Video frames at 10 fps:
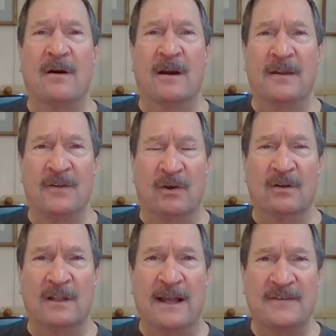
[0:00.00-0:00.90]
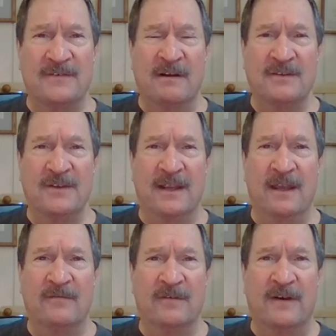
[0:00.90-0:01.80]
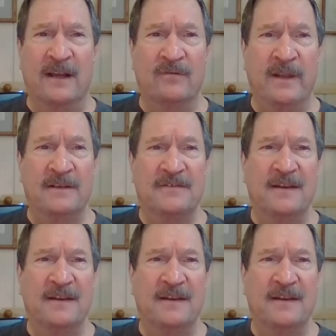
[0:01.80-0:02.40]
Our adult class starts again for 5 weeks.